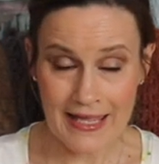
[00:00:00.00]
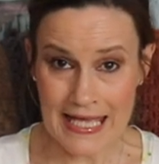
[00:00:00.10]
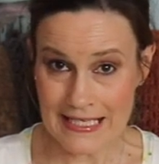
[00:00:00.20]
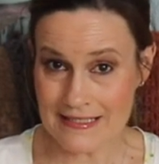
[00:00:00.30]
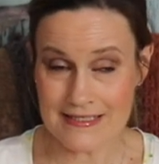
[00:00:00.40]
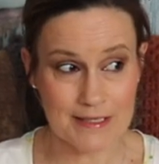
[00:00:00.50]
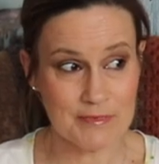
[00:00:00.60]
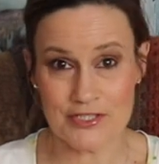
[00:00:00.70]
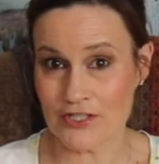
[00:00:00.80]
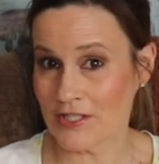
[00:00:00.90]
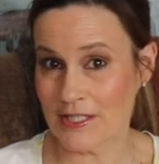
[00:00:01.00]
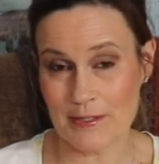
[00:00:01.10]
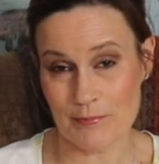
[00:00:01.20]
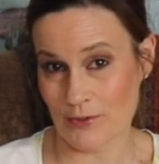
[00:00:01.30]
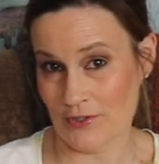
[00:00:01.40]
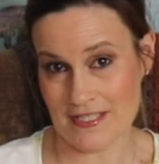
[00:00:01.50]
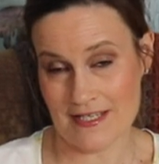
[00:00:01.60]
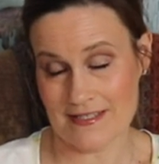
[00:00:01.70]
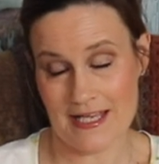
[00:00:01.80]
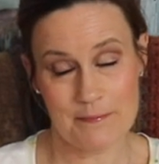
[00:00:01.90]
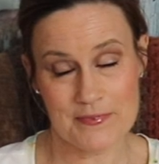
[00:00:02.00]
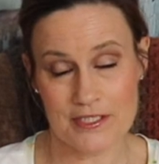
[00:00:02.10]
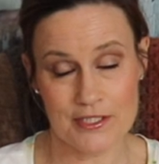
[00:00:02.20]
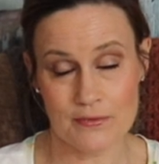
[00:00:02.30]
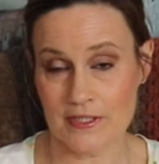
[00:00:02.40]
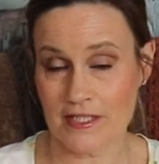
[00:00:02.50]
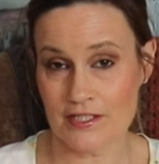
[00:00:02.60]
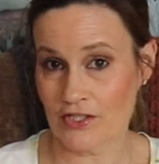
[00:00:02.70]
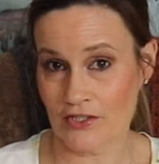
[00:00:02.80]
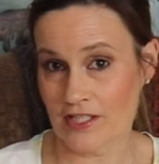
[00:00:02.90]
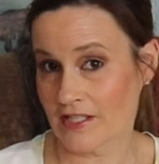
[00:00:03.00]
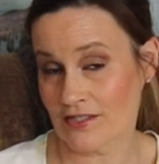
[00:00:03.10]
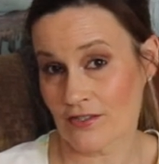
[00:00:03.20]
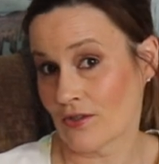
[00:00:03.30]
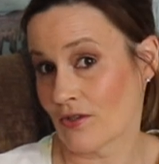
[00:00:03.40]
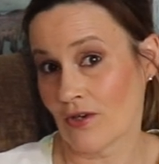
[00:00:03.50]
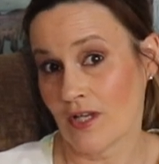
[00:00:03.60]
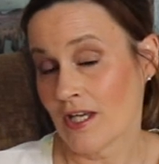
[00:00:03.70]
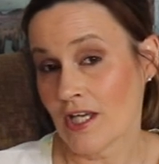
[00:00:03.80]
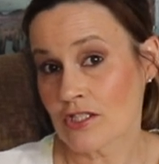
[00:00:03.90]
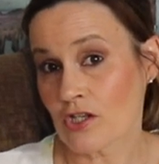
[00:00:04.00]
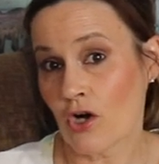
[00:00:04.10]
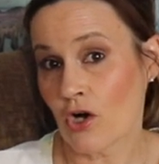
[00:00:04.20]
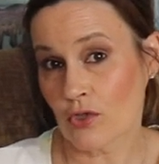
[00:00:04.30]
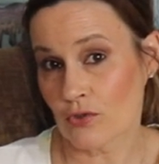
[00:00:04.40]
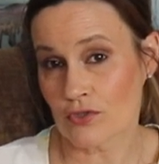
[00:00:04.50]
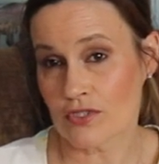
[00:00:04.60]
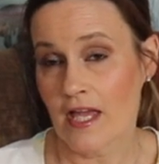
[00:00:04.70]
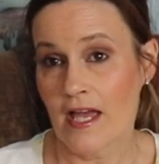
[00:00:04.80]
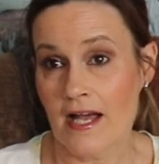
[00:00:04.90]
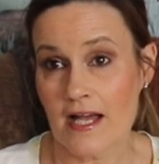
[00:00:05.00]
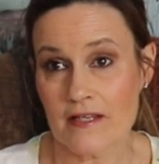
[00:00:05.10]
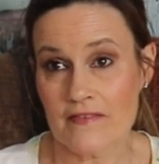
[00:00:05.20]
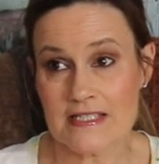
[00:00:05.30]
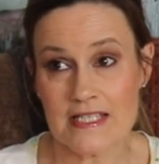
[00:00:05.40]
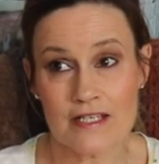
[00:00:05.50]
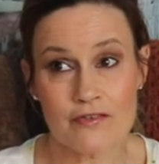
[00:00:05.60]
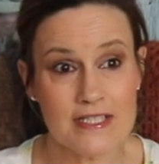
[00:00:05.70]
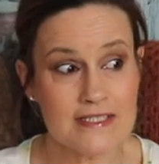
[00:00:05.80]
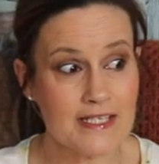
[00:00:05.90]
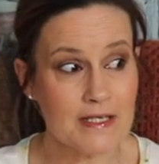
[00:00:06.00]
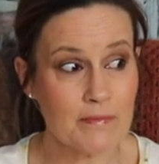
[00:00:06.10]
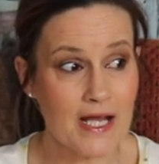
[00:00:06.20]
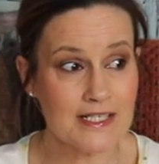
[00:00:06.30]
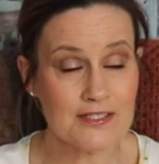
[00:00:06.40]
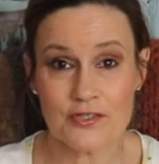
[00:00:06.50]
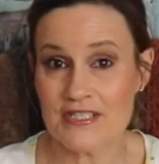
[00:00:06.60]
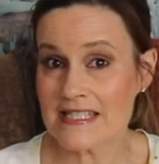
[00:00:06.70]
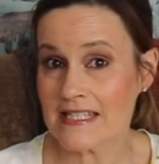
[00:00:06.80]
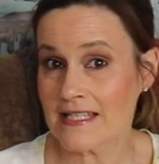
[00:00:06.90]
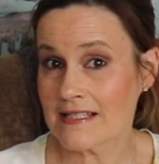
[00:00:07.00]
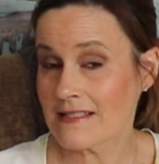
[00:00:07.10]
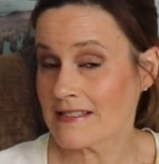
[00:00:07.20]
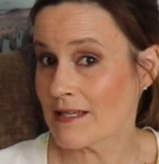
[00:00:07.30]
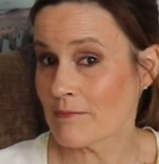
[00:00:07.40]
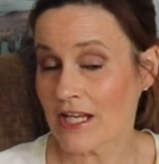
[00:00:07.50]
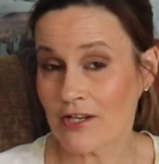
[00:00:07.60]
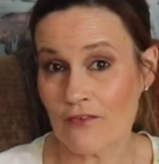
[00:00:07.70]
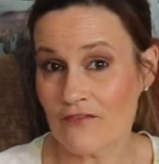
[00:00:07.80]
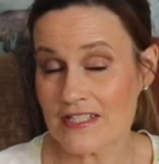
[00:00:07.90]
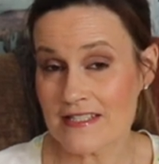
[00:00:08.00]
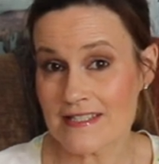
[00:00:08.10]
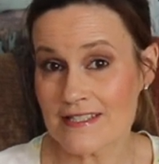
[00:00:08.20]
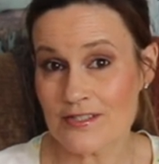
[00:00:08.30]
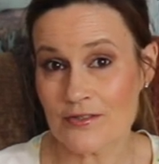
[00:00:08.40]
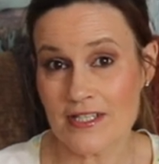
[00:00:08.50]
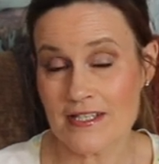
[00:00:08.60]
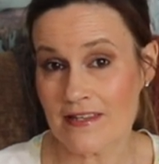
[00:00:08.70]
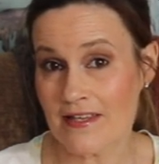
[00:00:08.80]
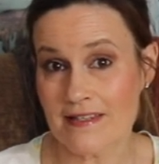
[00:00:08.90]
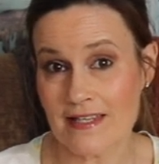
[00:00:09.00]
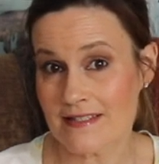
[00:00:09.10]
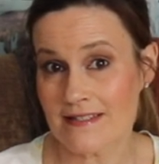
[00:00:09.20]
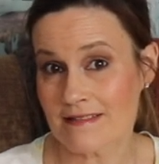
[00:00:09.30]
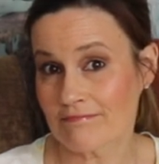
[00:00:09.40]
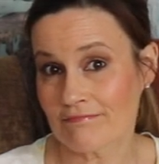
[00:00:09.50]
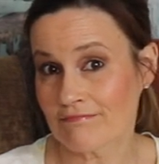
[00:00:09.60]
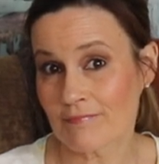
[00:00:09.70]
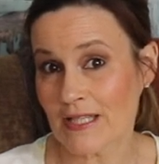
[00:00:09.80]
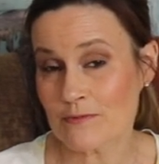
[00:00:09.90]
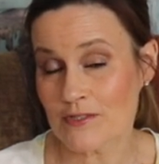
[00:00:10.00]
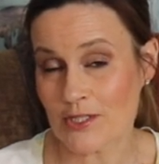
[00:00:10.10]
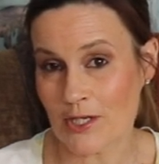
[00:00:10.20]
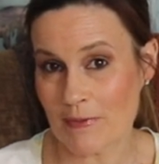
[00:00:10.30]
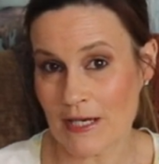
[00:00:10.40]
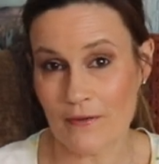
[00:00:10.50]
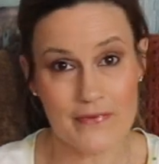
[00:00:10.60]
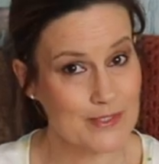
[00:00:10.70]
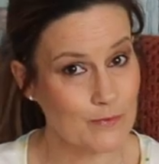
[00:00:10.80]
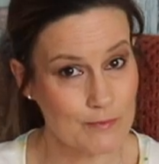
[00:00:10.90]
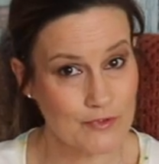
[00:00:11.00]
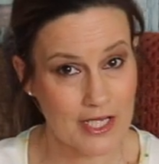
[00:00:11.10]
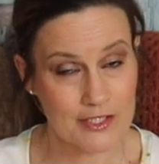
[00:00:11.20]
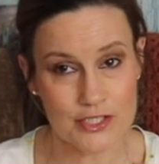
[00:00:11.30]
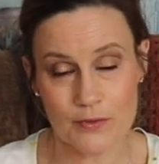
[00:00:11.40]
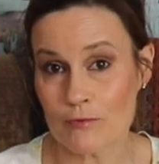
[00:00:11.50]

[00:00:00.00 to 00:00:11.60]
And I'm enjoying the process, absolutely enjoying it, so it's all good. And if it's increasing my sewing skills and my confidence in sewing, then that's what it's all about, and that's what I'm trying to do.